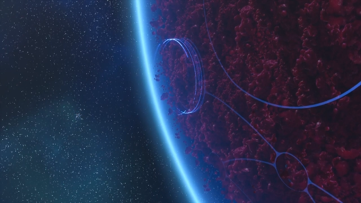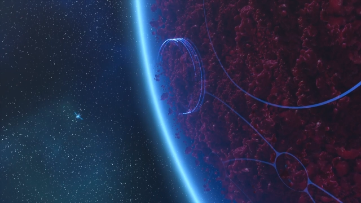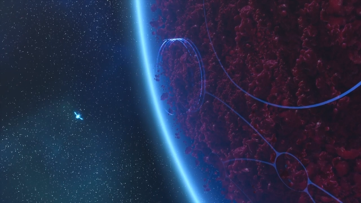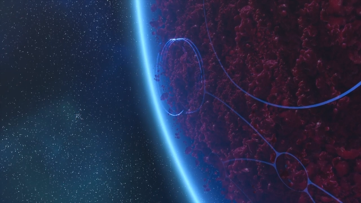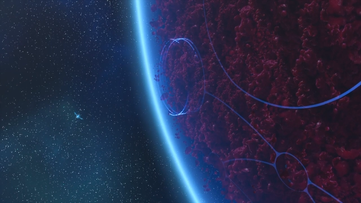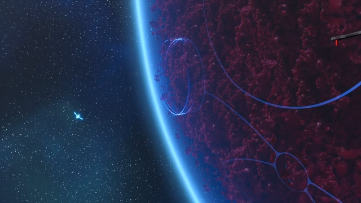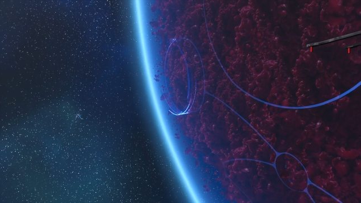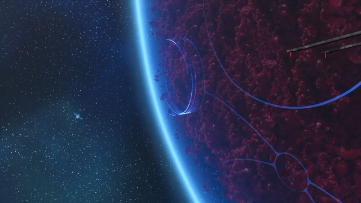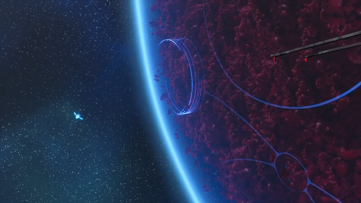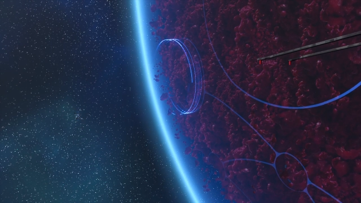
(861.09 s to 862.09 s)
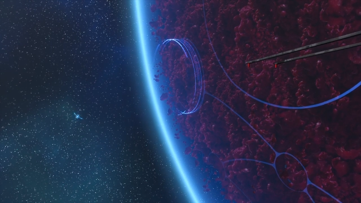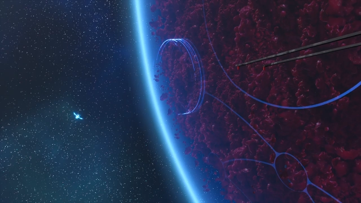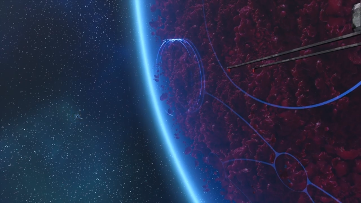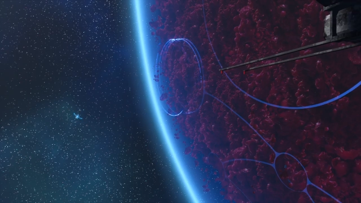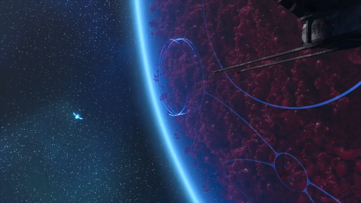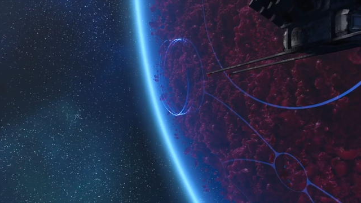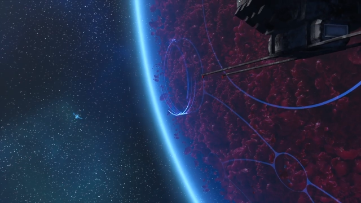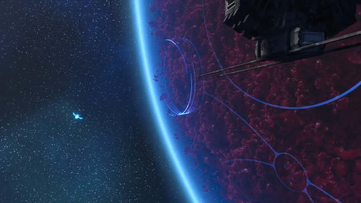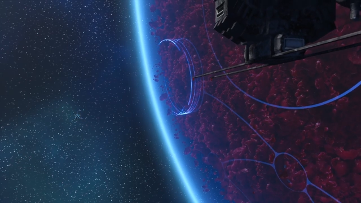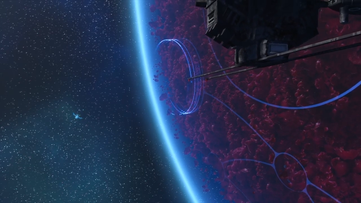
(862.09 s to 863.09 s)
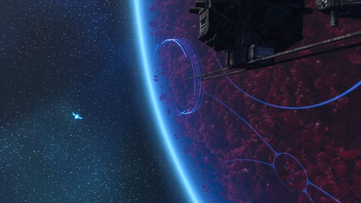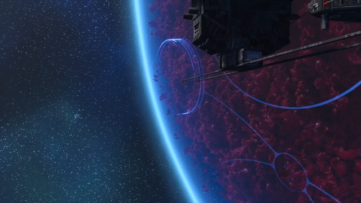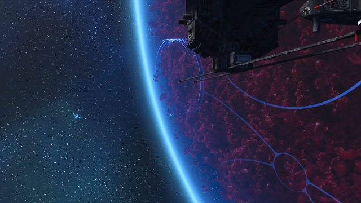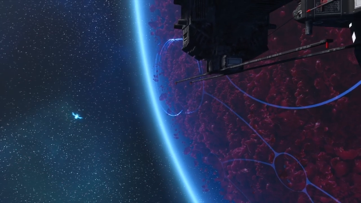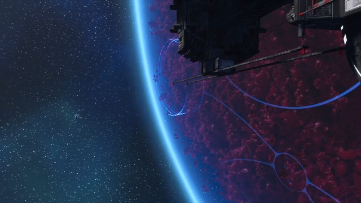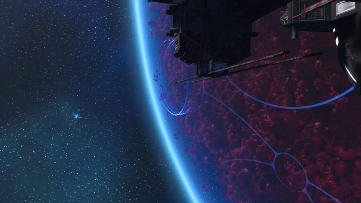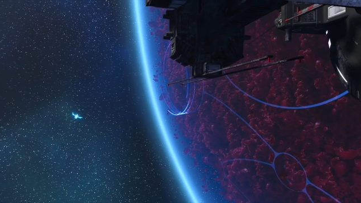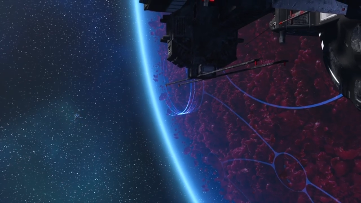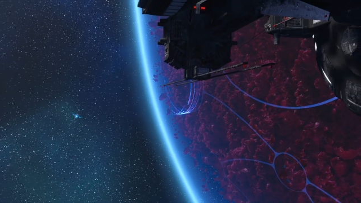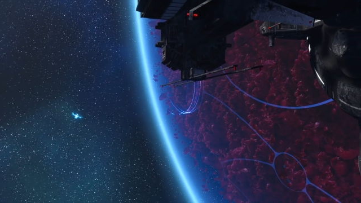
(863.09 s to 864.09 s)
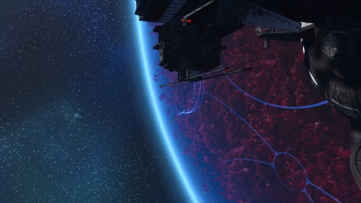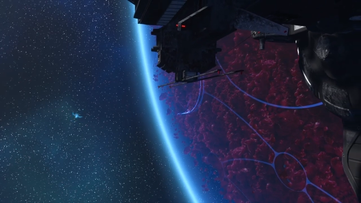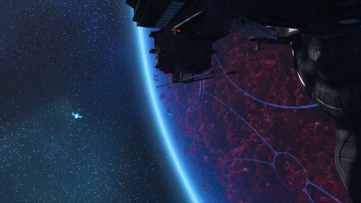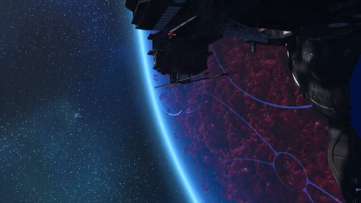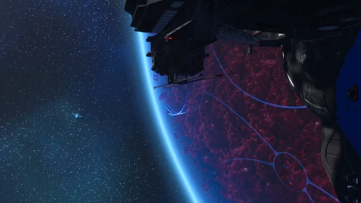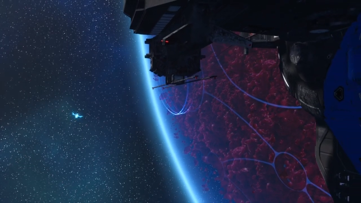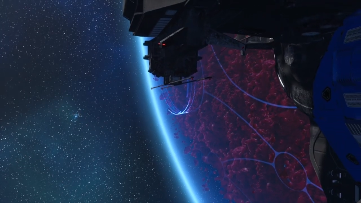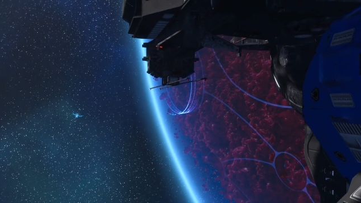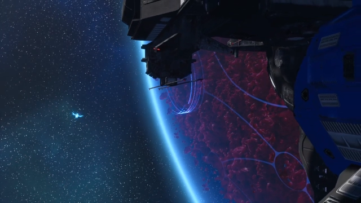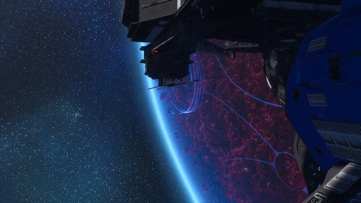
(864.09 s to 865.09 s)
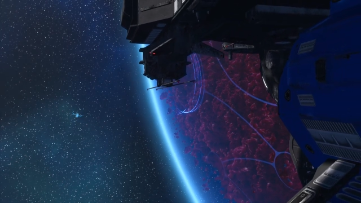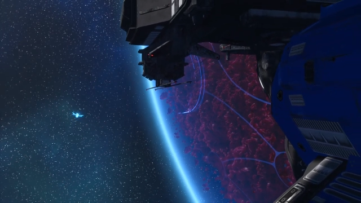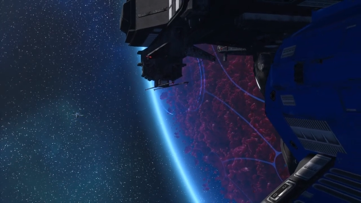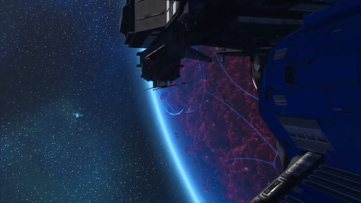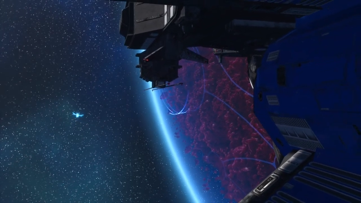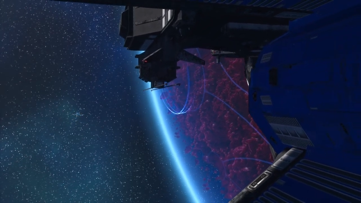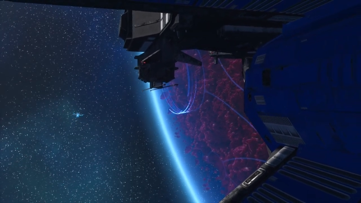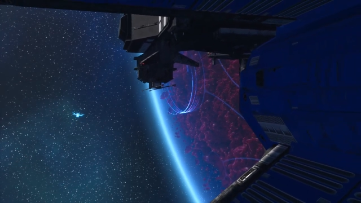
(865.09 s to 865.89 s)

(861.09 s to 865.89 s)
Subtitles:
[unreadable: no face in view]